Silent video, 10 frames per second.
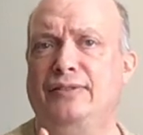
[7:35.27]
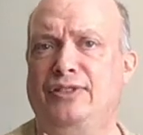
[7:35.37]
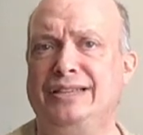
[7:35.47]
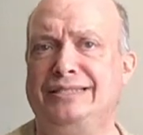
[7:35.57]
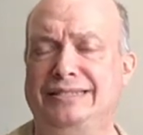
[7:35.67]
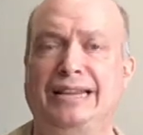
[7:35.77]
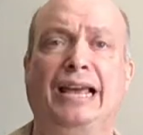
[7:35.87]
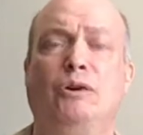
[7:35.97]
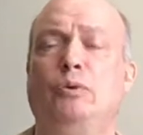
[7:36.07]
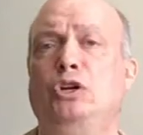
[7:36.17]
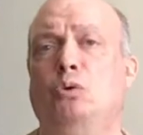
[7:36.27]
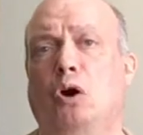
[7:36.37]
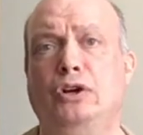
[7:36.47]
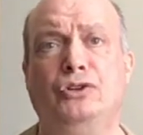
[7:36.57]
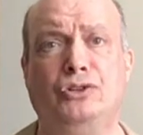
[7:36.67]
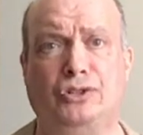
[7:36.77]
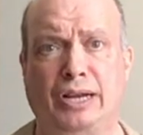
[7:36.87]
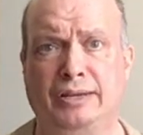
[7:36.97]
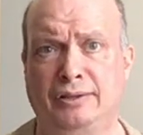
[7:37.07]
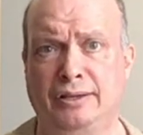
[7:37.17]
this down, when you
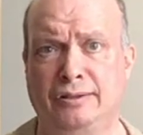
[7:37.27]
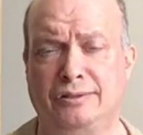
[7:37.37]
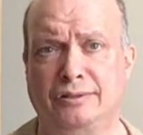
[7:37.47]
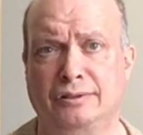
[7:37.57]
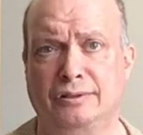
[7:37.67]
understand this,